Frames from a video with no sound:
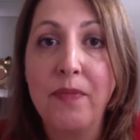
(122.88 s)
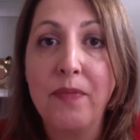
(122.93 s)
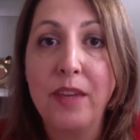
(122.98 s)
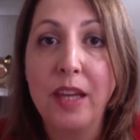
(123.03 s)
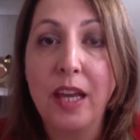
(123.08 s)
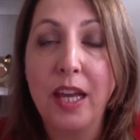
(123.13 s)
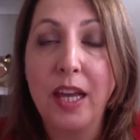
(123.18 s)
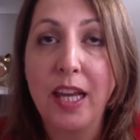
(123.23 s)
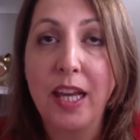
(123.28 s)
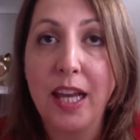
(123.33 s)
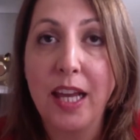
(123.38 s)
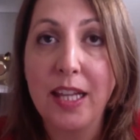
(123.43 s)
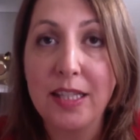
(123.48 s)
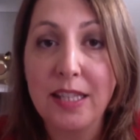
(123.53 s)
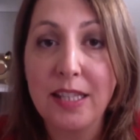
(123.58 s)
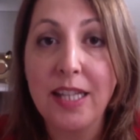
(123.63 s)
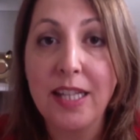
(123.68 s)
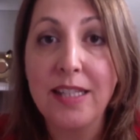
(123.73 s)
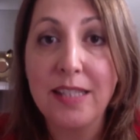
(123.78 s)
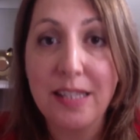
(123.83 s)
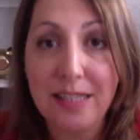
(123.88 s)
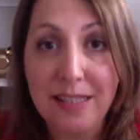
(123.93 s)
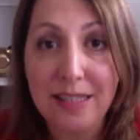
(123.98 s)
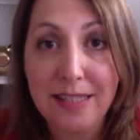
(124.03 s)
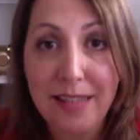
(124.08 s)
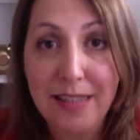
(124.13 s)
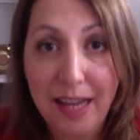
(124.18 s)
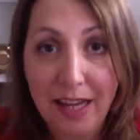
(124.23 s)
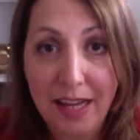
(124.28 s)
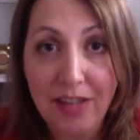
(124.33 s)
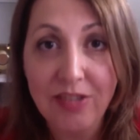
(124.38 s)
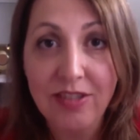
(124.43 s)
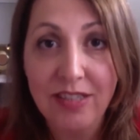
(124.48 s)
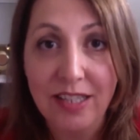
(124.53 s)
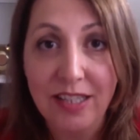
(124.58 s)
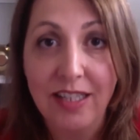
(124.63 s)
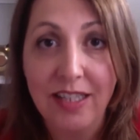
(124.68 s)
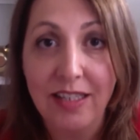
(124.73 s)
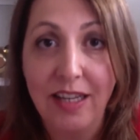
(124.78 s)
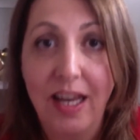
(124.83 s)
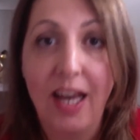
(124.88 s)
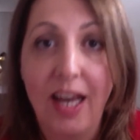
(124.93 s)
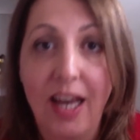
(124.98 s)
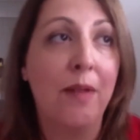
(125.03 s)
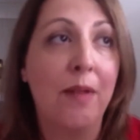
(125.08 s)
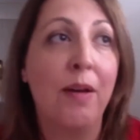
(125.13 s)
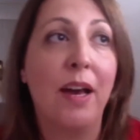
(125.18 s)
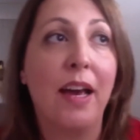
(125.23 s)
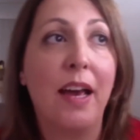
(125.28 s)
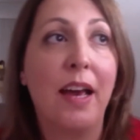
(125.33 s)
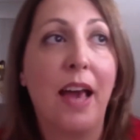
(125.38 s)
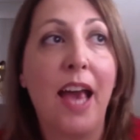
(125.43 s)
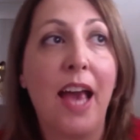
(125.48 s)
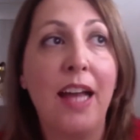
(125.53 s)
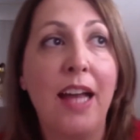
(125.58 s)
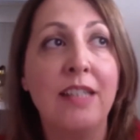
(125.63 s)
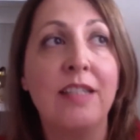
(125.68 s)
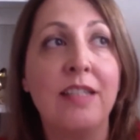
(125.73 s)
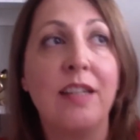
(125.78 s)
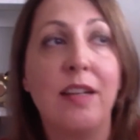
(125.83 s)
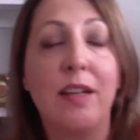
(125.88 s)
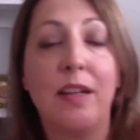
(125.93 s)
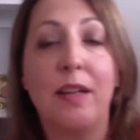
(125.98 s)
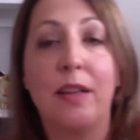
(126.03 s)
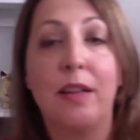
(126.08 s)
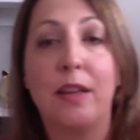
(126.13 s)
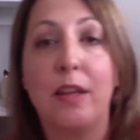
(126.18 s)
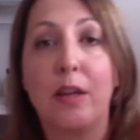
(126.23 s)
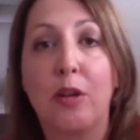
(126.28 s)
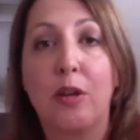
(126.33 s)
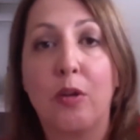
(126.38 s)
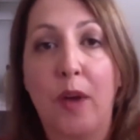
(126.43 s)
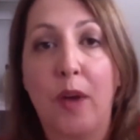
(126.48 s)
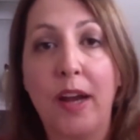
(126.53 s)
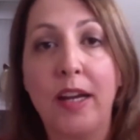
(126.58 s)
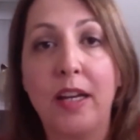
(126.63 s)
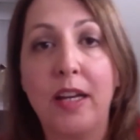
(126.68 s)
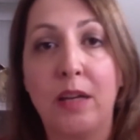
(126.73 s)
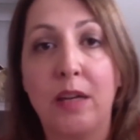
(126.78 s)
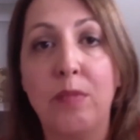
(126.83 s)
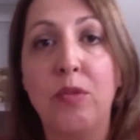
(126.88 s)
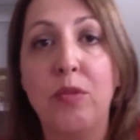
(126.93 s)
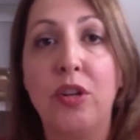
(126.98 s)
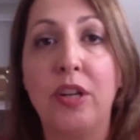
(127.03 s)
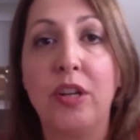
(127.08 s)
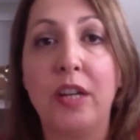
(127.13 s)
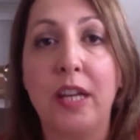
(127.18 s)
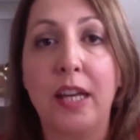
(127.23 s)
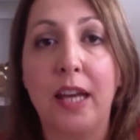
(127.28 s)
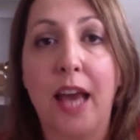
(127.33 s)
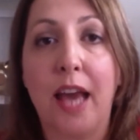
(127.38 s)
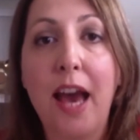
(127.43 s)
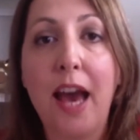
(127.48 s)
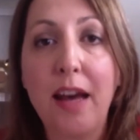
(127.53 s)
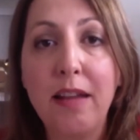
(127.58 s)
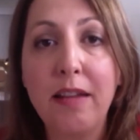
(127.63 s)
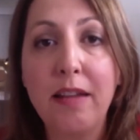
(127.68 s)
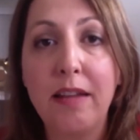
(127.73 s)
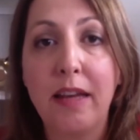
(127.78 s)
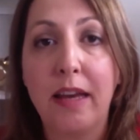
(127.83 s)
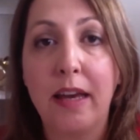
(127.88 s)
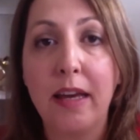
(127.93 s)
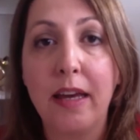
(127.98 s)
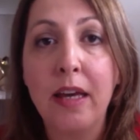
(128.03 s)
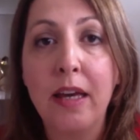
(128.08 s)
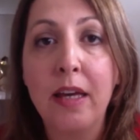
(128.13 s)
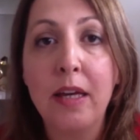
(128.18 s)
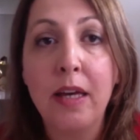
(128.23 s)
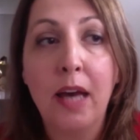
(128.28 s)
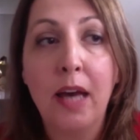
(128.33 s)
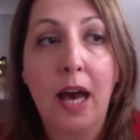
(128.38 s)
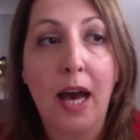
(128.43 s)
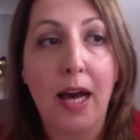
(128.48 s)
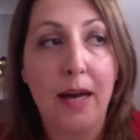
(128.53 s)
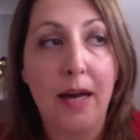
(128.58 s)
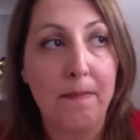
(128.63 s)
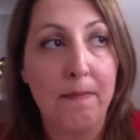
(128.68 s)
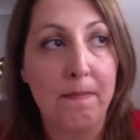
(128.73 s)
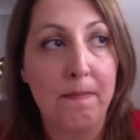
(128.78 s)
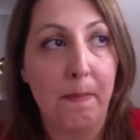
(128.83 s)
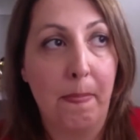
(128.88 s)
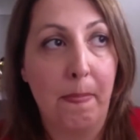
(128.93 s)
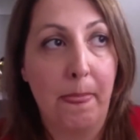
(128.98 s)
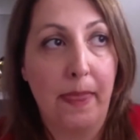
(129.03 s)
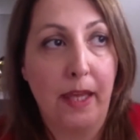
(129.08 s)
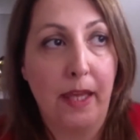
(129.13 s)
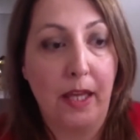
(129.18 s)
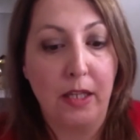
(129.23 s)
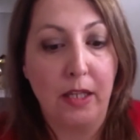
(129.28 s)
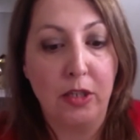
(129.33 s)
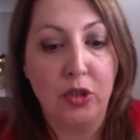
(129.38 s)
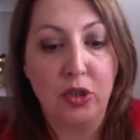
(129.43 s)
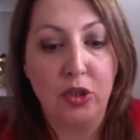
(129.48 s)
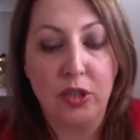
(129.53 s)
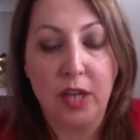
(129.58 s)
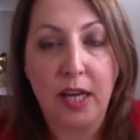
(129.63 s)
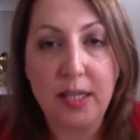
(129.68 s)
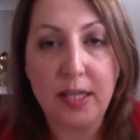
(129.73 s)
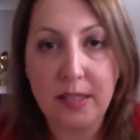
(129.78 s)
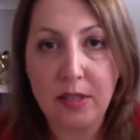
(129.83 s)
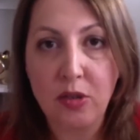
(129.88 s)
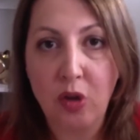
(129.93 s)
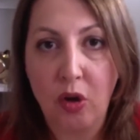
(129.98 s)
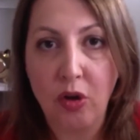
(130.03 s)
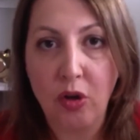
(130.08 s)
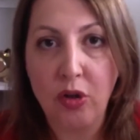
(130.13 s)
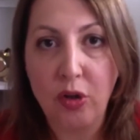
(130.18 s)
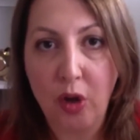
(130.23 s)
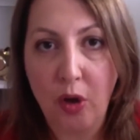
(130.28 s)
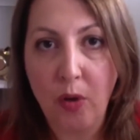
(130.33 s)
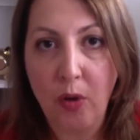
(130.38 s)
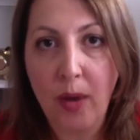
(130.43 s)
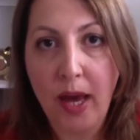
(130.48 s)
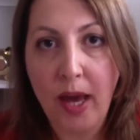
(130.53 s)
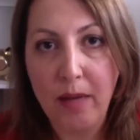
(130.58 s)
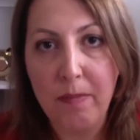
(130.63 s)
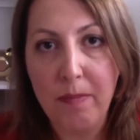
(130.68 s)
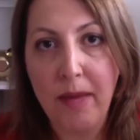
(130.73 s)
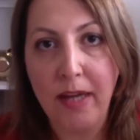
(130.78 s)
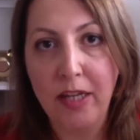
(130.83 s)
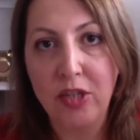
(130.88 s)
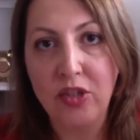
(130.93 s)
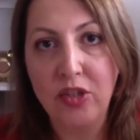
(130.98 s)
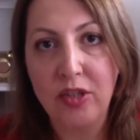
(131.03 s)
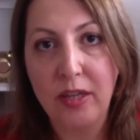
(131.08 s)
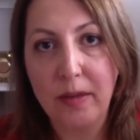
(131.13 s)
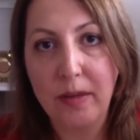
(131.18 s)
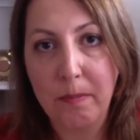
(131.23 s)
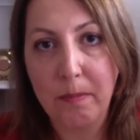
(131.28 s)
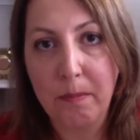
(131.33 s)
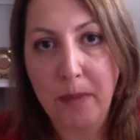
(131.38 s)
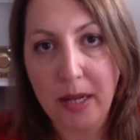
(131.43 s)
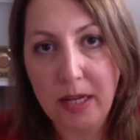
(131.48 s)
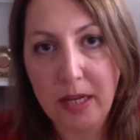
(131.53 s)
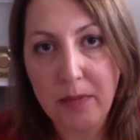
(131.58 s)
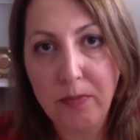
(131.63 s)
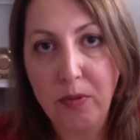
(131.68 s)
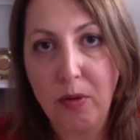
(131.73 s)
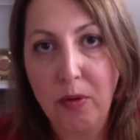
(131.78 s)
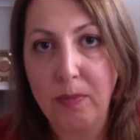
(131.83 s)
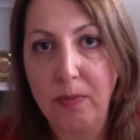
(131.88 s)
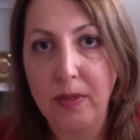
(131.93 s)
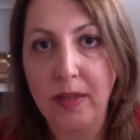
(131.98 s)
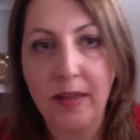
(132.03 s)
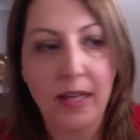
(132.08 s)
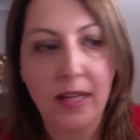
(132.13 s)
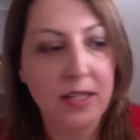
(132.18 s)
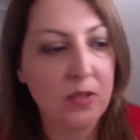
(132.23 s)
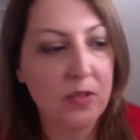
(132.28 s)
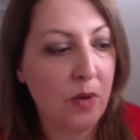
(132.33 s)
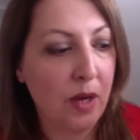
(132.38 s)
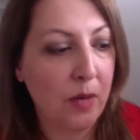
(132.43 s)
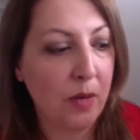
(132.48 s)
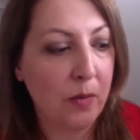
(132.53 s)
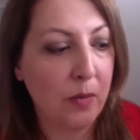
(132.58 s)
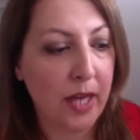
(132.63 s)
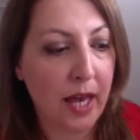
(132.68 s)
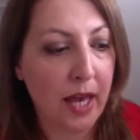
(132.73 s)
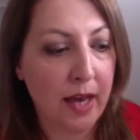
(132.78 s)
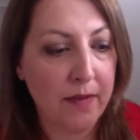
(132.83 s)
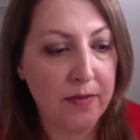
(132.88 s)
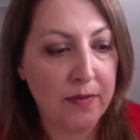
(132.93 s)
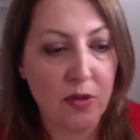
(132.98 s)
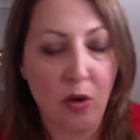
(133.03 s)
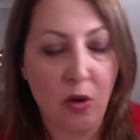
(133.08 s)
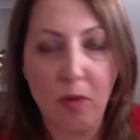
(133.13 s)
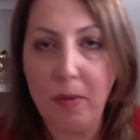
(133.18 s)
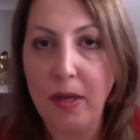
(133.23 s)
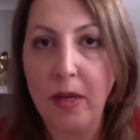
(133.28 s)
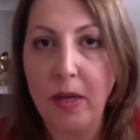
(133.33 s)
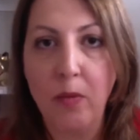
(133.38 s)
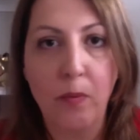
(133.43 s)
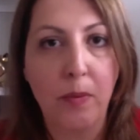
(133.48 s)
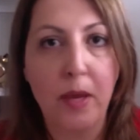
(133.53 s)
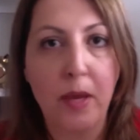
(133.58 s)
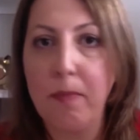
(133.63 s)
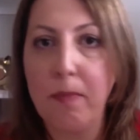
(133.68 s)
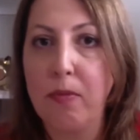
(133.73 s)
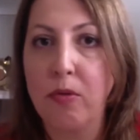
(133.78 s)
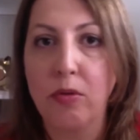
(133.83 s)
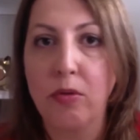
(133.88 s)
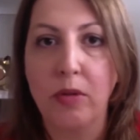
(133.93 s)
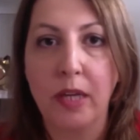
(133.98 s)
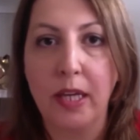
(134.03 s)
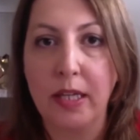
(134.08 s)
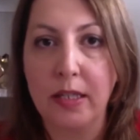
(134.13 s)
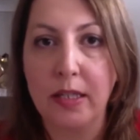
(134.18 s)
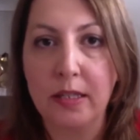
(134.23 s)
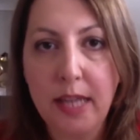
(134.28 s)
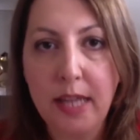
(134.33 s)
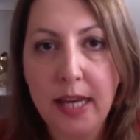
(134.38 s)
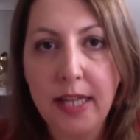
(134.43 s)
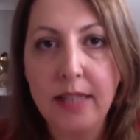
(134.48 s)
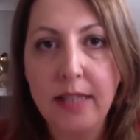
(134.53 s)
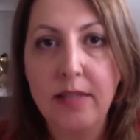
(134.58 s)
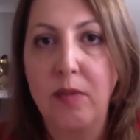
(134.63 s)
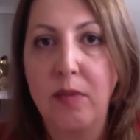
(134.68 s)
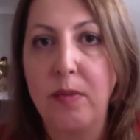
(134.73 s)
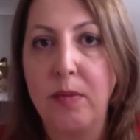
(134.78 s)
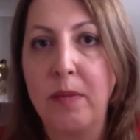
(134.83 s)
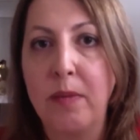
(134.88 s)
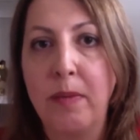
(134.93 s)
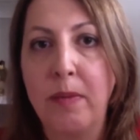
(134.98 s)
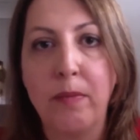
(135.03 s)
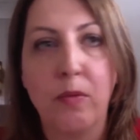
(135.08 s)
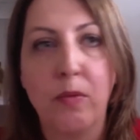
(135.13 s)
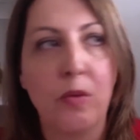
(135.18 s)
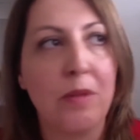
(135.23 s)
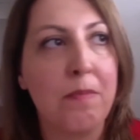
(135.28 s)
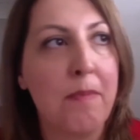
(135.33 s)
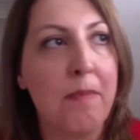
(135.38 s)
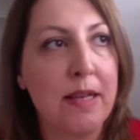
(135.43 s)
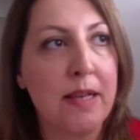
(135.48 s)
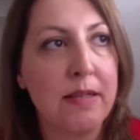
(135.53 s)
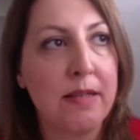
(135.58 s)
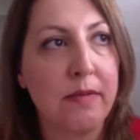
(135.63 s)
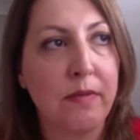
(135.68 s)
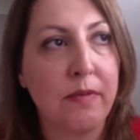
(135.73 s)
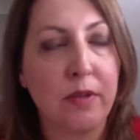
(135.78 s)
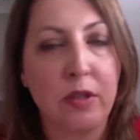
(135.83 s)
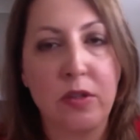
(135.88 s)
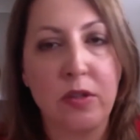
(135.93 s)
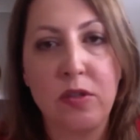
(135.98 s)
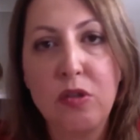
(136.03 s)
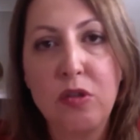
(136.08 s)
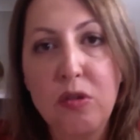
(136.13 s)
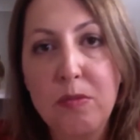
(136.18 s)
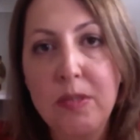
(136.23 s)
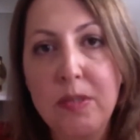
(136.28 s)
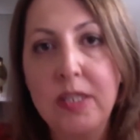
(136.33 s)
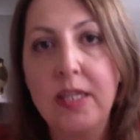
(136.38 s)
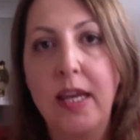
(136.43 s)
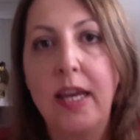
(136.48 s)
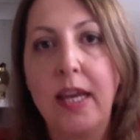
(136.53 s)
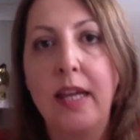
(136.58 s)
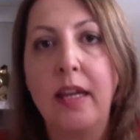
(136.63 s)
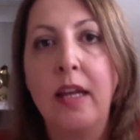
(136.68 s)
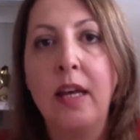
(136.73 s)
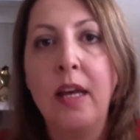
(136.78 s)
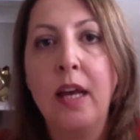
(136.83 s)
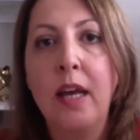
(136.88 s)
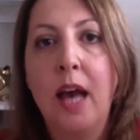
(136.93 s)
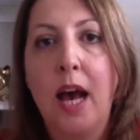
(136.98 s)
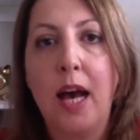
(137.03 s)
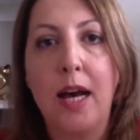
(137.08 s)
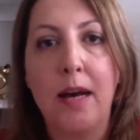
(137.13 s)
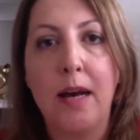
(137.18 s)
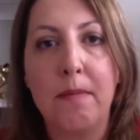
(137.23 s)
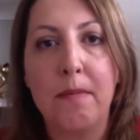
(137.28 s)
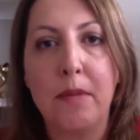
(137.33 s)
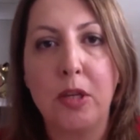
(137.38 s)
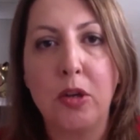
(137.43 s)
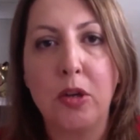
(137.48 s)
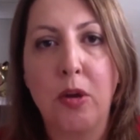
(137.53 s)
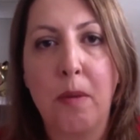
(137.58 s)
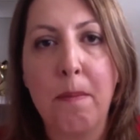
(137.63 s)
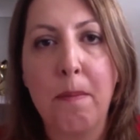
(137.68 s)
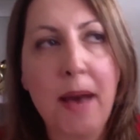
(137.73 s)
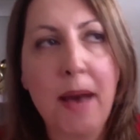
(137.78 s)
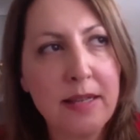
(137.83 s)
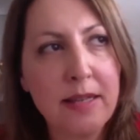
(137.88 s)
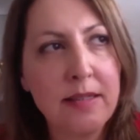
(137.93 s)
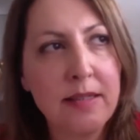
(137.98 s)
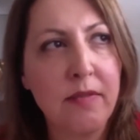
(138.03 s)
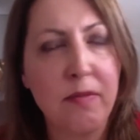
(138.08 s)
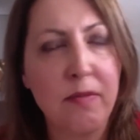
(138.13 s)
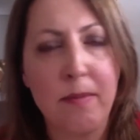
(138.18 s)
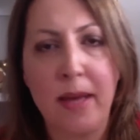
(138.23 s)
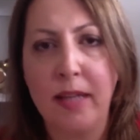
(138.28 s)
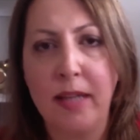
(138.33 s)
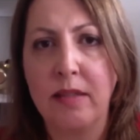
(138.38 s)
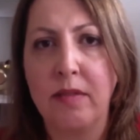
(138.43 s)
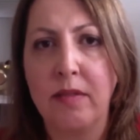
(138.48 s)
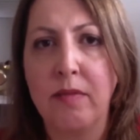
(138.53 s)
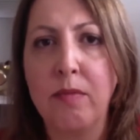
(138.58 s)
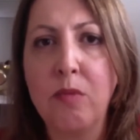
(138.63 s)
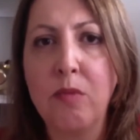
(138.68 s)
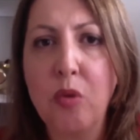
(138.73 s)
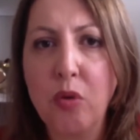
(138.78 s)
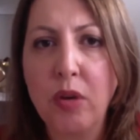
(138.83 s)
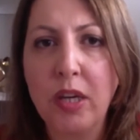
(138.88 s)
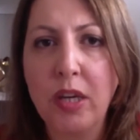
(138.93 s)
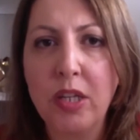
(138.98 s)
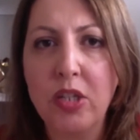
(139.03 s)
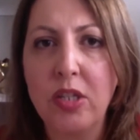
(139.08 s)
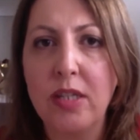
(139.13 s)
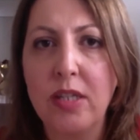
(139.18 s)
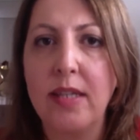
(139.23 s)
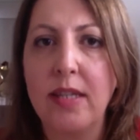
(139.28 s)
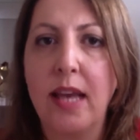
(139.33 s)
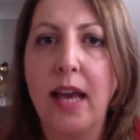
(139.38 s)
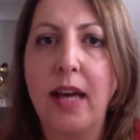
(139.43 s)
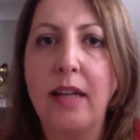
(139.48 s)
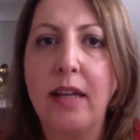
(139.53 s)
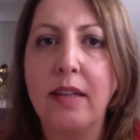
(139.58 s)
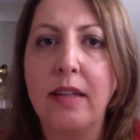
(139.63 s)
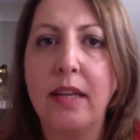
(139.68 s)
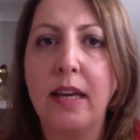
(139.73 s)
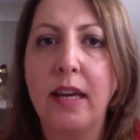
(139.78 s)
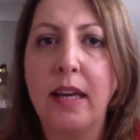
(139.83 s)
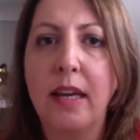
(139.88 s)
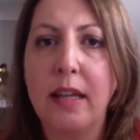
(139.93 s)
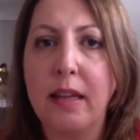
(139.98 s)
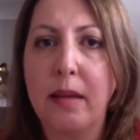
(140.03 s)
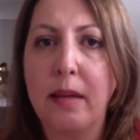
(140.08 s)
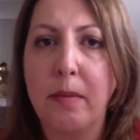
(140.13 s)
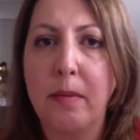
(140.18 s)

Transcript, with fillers: it, it's, it's astounding. Uh, and the greater community out there um, does not know how to manage their money properly. That's why we have so many people in debt, so many people with massive consumer debt, um, you know, massive amounts of mortgages out there.